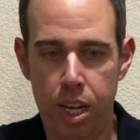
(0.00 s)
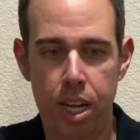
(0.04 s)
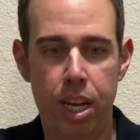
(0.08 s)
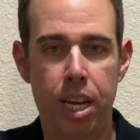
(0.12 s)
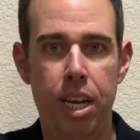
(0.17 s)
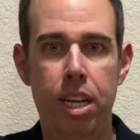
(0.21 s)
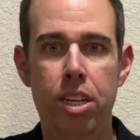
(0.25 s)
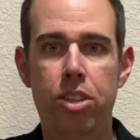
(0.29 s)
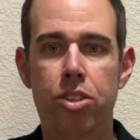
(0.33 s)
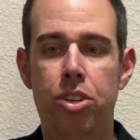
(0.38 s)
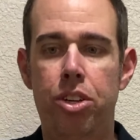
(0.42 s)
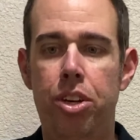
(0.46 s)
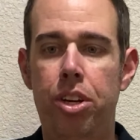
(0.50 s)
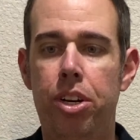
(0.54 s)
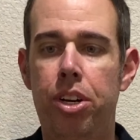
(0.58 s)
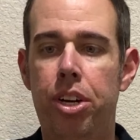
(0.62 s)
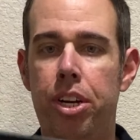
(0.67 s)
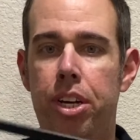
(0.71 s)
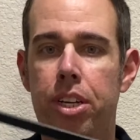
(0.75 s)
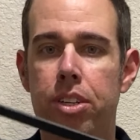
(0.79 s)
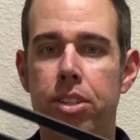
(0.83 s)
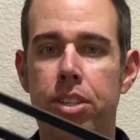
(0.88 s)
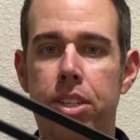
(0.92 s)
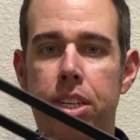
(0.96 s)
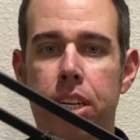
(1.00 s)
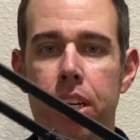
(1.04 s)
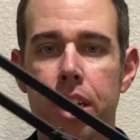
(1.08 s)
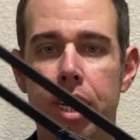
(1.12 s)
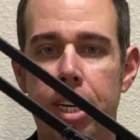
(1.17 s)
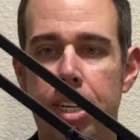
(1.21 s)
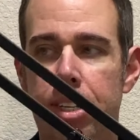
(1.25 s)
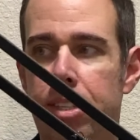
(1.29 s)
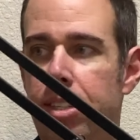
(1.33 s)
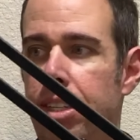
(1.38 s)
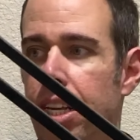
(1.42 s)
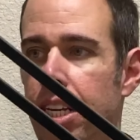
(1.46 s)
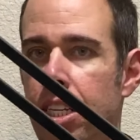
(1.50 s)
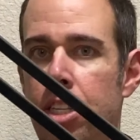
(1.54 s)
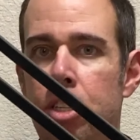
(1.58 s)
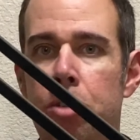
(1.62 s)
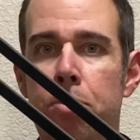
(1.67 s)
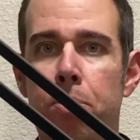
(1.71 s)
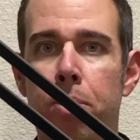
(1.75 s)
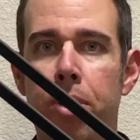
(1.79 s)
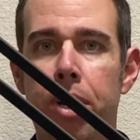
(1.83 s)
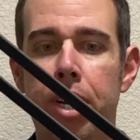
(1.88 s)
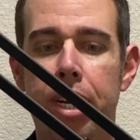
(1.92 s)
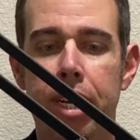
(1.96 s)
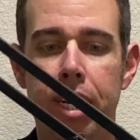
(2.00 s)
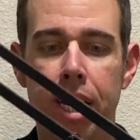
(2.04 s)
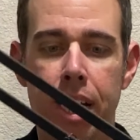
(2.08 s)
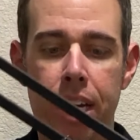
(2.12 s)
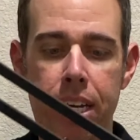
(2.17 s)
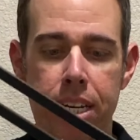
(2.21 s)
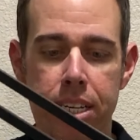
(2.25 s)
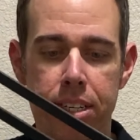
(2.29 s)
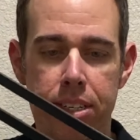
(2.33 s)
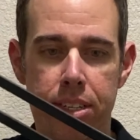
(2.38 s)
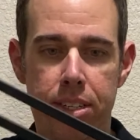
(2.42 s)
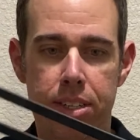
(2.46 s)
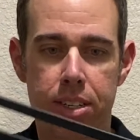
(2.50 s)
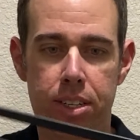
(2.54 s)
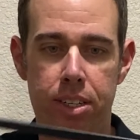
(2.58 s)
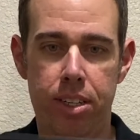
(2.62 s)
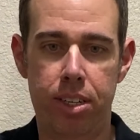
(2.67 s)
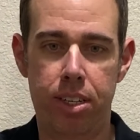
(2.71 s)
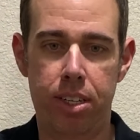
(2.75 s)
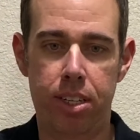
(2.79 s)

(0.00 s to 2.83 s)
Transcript: Okay, so here you can see it extends pretty nice.